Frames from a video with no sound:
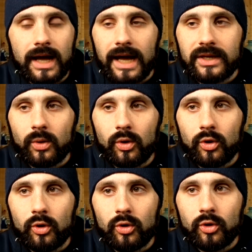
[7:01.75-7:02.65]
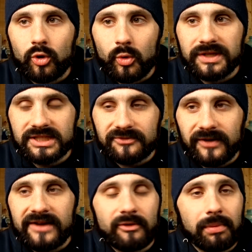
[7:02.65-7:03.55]
and who is his
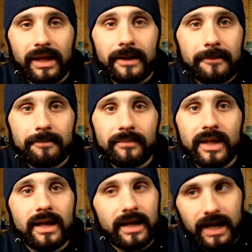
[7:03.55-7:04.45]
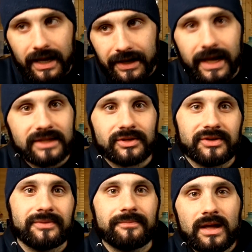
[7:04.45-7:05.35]
favourite player? Eden Hazard.
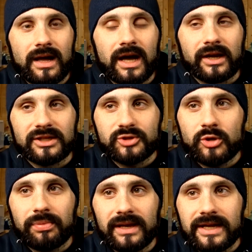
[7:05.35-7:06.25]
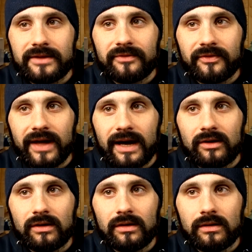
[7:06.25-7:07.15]
And I do believe that
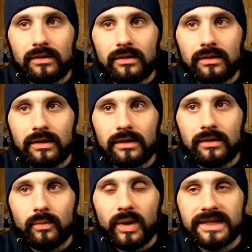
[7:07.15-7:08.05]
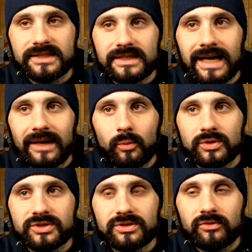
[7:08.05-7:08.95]
when Zidane
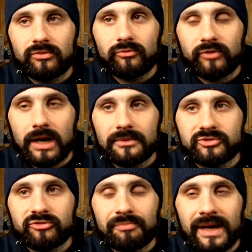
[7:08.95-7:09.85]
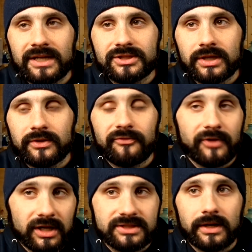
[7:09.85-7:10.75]
was Real Madrid manager the
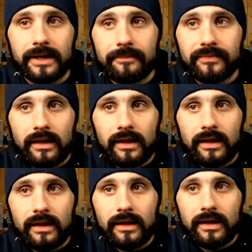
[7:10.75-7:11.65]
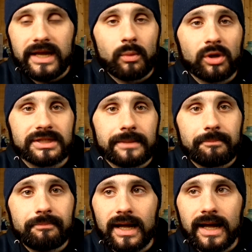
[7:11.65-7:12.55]
first time, he wanted him.
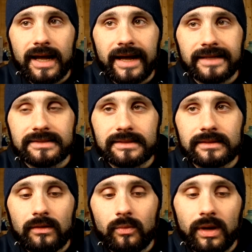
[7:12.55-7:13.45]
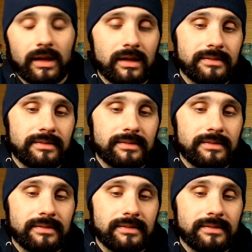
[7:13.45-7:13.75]
And, well,